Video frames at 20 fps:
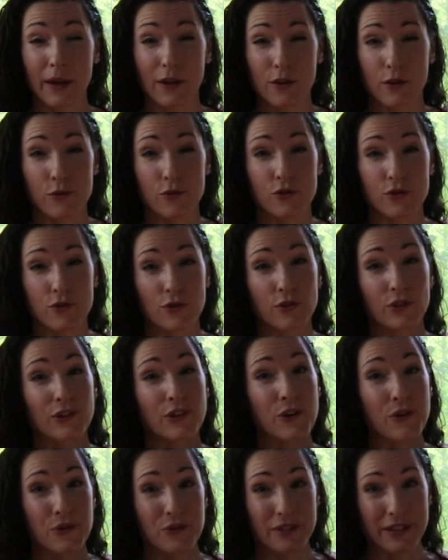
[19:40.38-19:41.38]
those student
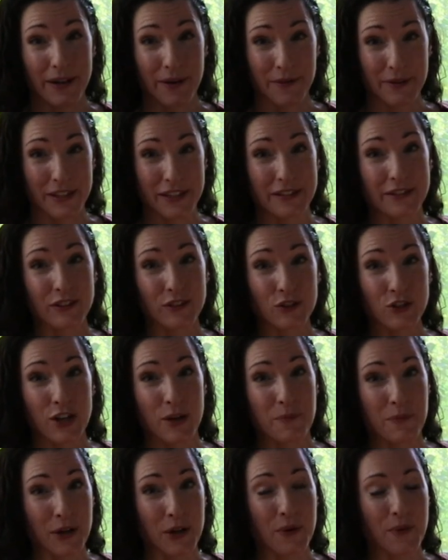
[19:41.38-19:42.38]
loans, I was still
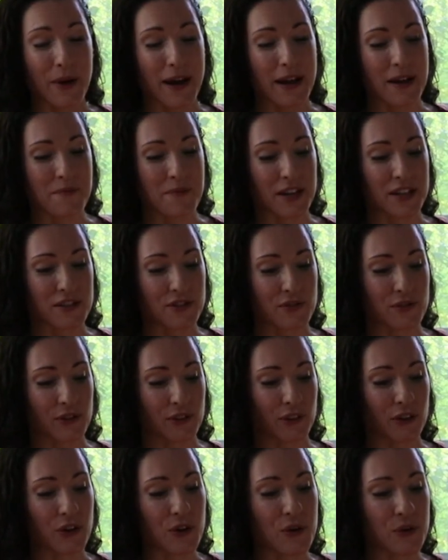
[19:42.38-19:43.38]
chipping away at my
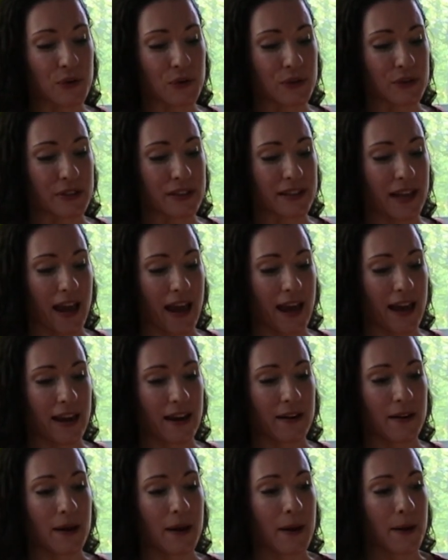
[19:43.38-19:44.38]
student loans,
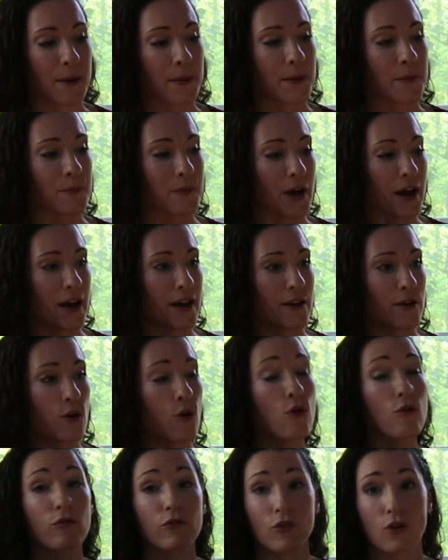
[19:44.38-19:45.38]
and my
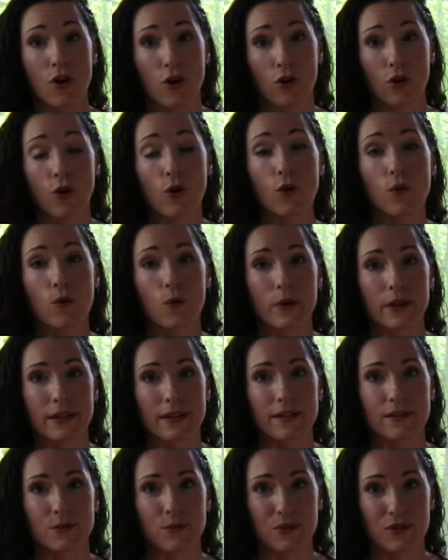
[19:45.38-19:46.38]
overall goal with
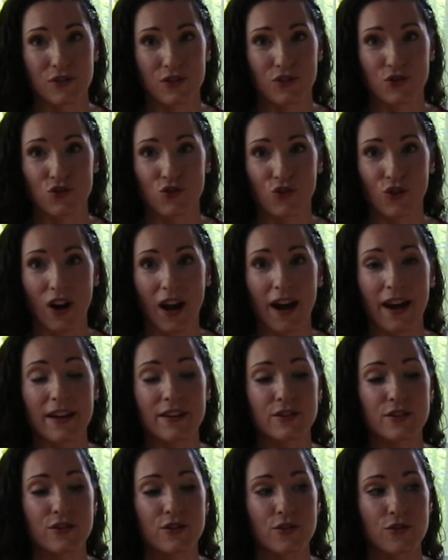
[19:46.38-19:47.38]
this was to
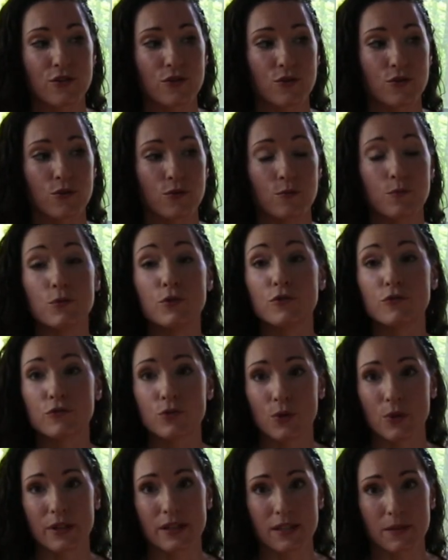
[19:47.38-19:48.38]
try to move
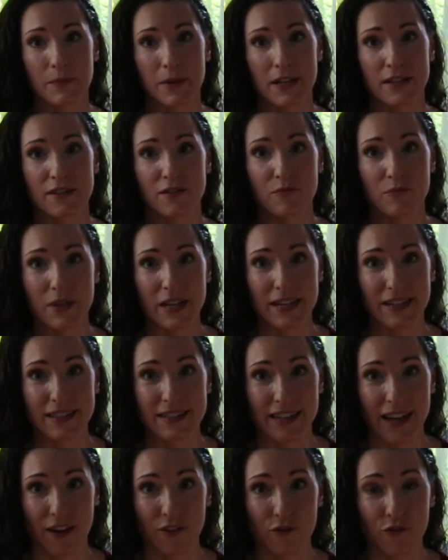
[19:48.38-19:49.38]
toward a space of being
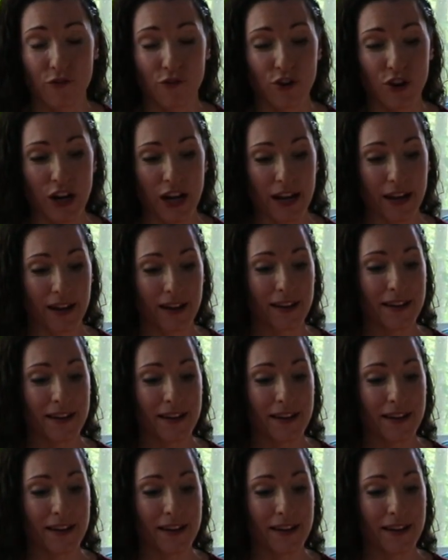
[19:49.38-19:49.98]
debt-free.